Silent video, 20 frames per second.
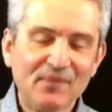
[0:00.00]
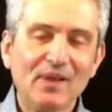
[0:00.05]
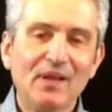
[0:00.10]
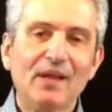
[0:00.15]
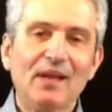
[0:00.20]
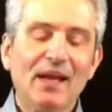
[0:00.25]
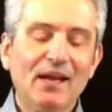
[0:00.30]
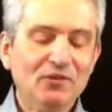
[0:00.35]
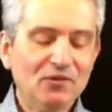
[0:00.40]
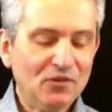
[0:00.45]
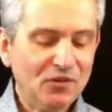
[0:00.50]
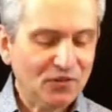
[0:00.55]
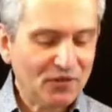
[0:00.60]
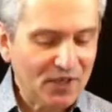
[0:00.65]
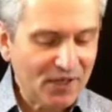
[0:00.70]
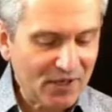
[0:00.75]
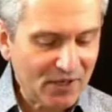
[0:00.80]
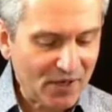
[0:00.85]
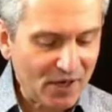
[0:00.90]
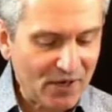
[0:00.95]
And you
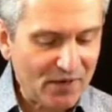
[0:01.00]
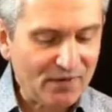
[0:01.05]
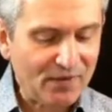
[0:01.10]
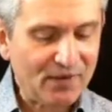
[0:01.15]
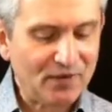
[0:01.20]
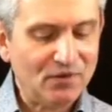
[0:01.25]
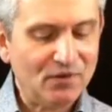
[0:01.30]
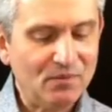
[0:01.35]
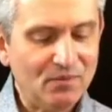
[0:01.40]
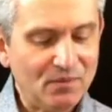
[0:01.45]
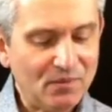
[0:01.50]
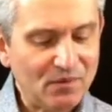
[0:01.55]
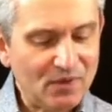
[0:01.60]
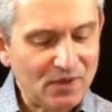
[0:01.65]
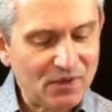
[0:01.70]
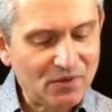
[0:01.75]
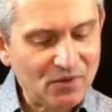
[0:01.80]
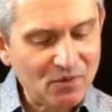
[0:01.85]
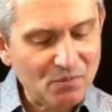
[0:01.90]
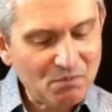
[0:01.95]
think over, and you
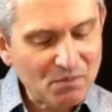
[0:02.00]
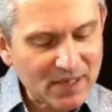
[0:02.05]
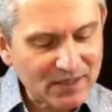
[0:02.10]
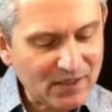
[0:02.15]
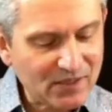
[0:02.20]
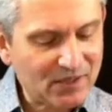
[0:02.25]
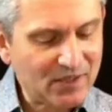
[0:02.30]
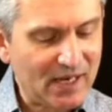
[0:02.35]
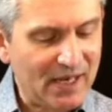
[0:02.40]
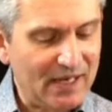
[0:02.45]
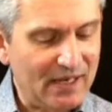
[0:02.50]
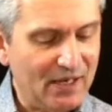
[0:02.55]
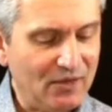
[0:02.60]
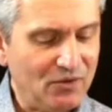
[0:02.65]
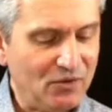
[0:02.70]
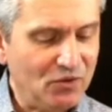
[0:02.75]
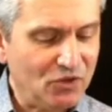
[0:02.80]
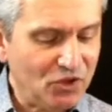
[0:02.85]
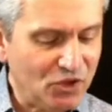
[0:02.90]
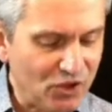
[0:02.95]
meditate, and
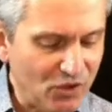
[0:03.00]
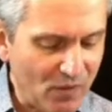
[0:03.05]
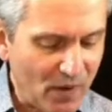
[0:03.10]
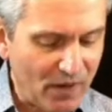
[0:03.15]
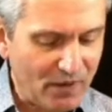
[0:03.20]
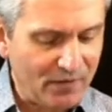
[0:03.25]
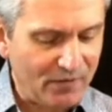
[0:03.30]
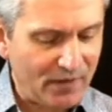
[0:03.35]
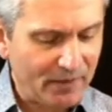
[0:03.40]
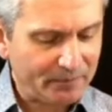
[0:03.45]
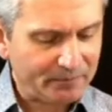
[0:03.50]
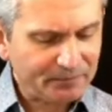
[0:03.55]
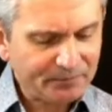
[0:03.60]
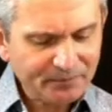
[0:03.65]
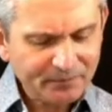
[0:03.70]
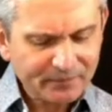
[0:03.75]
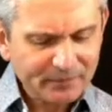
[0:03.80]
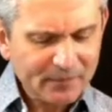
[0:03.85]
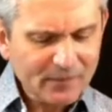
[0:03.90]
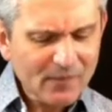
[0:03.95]
you chew over.
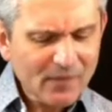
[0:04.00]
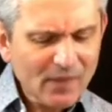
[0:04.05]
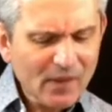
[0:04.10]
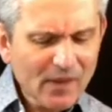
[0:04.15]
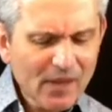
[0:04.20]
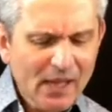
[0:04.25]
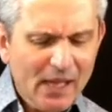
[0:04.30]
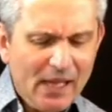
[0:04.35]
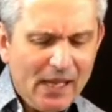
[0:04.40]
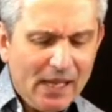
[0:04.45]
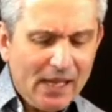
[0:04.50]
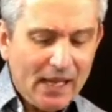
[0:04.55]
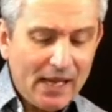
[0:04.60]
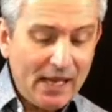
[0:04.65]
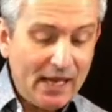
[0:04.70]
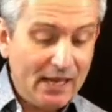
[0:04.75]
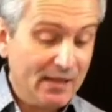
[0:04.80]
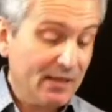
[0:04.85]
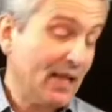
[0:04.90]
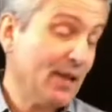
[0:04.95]

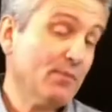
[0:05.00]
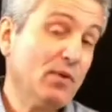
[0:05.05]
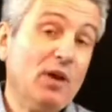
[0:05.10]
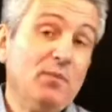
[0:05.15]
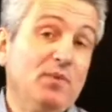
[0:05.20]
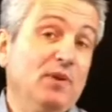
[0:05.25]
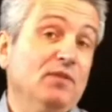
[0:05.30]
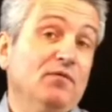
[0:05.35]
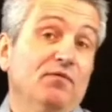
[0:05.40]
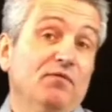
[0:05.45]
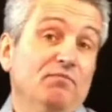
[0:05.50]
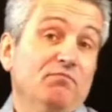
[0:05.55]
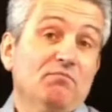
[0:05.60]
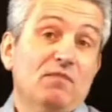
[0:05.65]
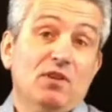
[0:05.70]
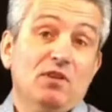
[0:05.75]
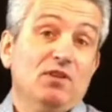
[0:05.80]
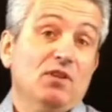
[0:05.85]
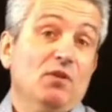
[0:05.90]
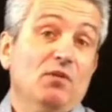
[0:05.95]
That might be,
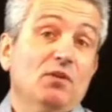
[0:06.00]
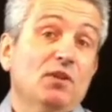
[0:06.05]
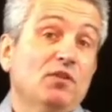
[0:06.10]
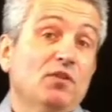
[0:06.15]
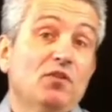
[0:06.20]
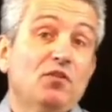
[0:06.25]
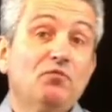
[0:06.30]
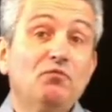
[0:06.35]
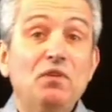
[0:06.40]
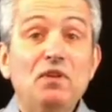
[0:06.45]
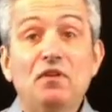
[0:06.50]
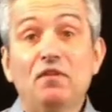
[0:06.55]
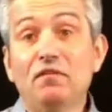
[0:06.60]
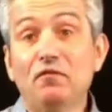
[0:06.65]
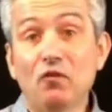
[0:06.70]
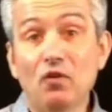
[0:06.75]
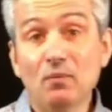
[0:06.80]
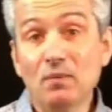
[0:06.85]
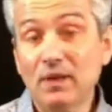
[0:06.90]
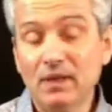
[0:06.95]
another 3 or
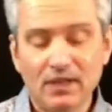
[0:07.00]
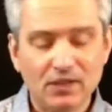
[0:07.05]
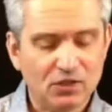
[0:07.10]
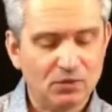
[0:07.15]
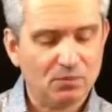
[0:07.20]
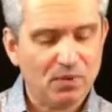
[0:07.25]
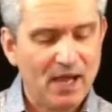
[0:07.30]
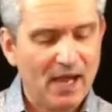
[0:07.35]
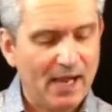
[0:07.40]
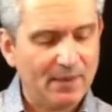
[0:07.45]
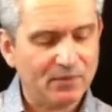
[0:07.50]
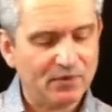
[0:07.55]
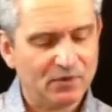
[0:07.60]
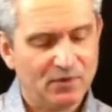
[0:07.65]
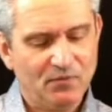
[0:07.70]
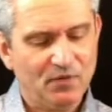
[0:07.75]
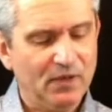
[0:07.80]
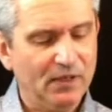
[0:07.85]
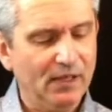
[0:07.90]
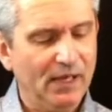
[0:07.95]
4 minutes, perhaps,
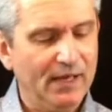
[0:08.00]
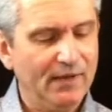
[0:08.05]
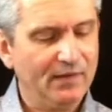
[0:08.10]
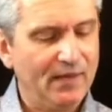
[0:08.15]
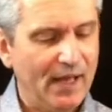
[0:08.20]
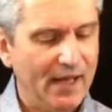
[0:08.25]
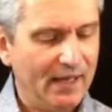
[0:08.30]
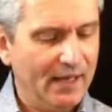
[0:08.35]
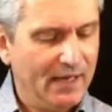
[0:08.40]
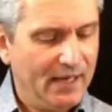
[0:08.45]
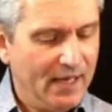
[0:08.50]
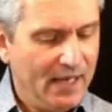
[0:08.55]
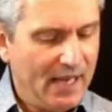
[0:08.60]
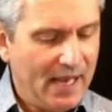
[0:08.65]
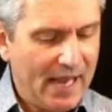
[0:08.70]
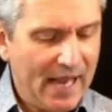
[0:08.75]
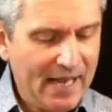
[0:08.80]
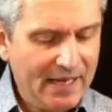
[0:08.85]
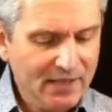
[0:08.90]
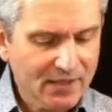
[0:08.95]
something like that.
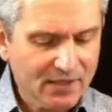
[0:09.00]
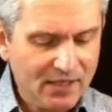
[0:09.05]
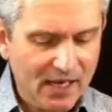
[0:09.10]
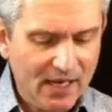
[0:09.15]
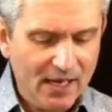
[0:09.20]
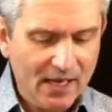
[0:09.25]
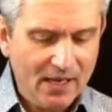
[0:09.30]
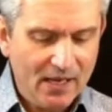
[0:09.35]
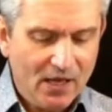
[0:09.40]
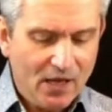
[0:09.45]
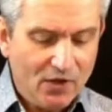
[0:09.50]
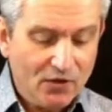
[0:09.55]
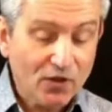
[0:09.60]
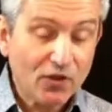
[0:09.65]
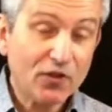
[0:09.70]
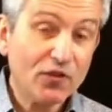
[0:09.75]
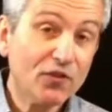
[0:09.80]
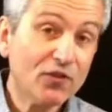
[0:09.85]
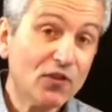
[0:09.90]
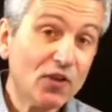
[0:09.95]
And the
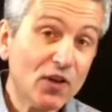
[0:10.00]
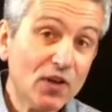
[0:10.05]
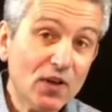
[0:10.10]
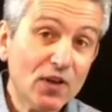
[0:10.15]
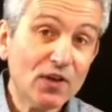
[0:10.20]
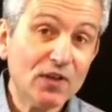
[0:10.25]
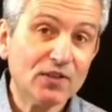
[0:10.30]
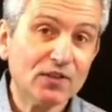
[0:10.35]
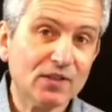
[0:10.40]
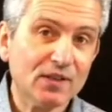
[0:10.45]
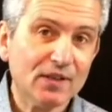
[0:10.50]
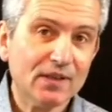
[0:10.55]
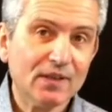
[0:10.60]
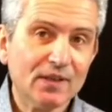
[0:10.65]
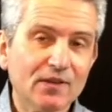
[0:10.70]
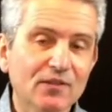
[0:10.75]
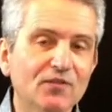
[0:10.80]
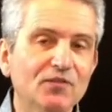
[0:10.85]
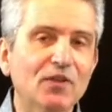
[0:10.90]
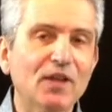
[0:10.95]
third
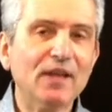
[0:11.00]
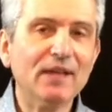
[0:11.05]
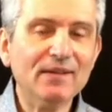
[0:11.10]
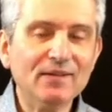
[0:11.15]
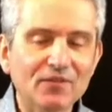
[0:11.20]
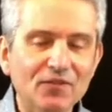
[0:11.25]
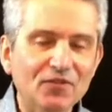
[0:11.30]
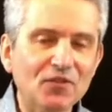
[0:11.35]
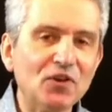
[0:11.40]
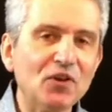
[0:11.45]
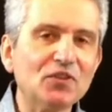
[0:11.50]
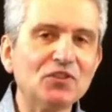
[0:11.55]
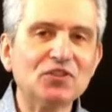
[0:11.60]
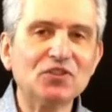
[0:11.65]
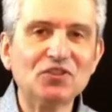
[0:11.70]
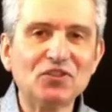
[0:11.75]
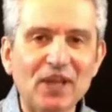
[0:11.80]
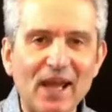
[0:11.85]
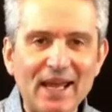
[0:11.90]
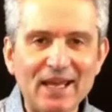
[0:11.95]

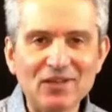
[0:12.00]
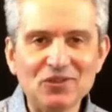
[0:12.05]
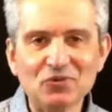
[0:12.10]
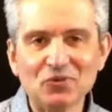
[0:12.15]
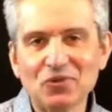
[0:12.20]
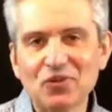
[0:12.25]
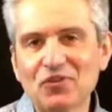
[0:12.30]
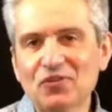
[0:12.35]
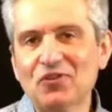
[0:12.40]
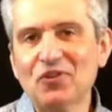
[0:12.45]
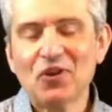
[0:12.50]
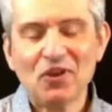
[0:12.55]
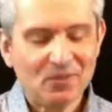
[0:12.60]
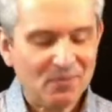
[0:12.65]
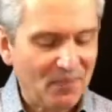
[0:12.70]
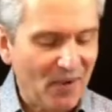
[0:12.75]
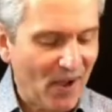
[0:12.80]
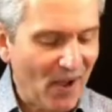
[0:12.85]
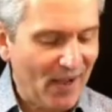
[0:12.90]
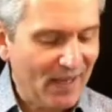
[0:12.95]
stage, or the
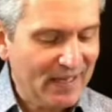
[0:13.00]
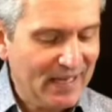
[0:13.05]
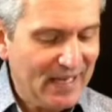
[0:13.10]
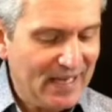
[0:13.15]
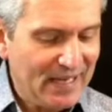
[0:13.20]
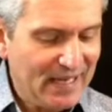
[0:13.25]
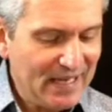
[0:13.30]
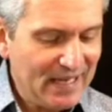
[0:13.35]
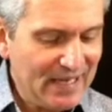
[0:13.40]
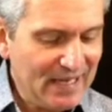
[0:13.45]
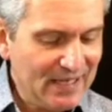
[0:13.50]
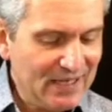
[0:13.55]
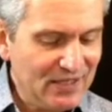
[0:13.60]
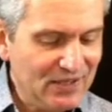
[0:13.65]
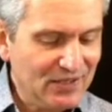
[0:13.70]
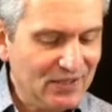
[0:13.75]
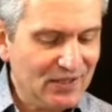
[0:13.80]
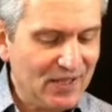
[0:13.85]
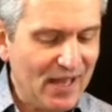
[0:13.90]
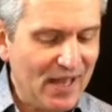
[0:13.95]
third part,
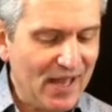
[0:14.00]
is